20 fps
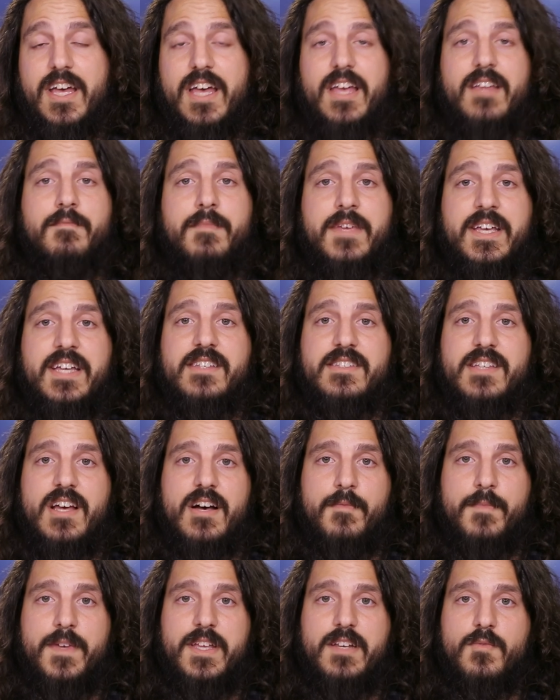And me and
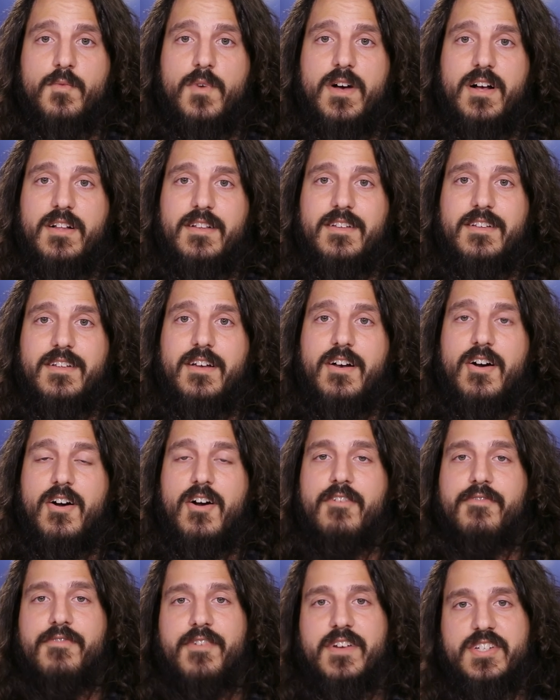Delman, well,
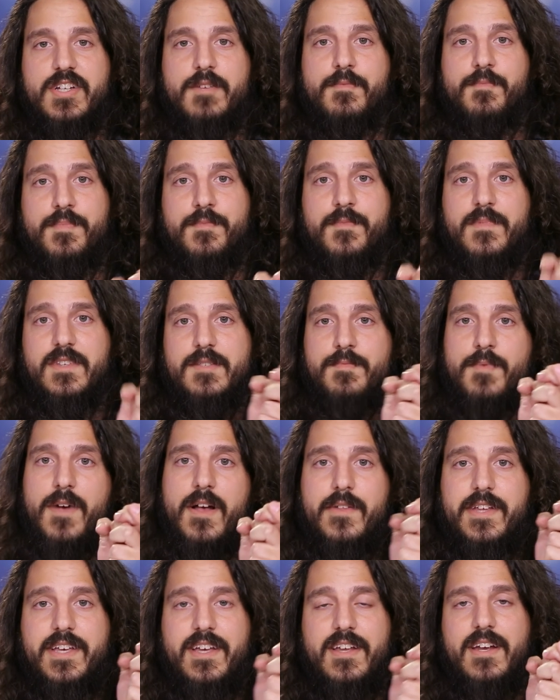our friendship is
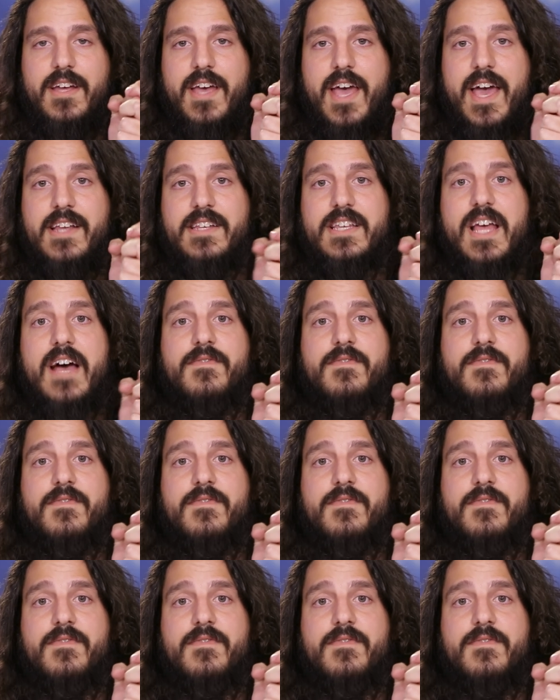probably going to end